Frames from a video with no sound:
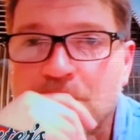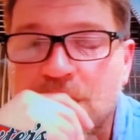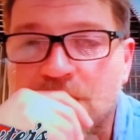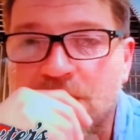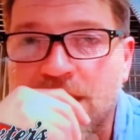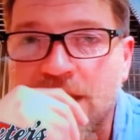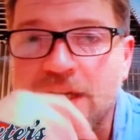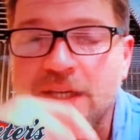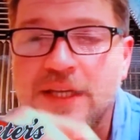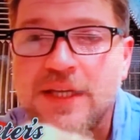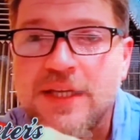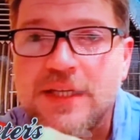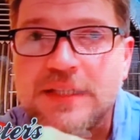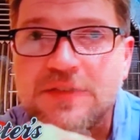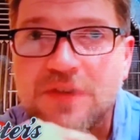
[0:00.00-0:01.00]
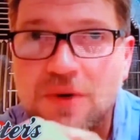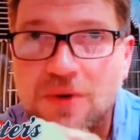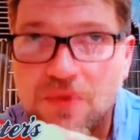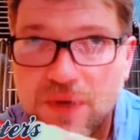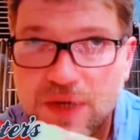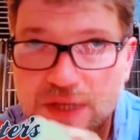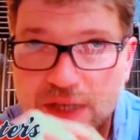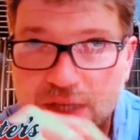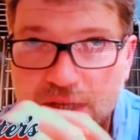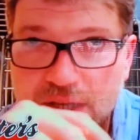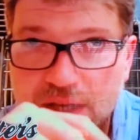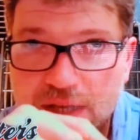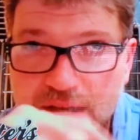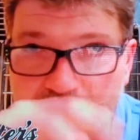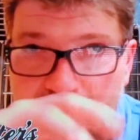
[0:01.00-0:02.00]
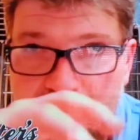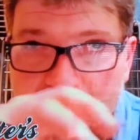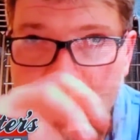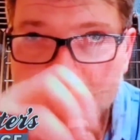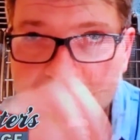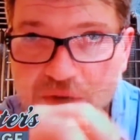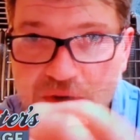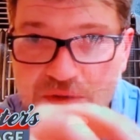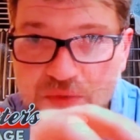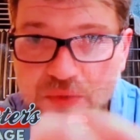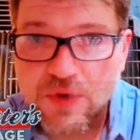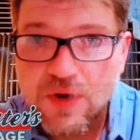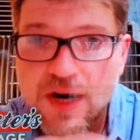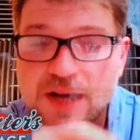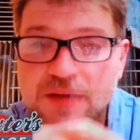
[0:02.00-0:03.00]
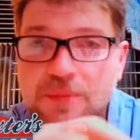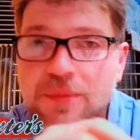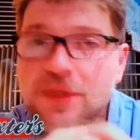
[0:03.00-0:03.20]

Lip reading: Okay, so and Evos were great,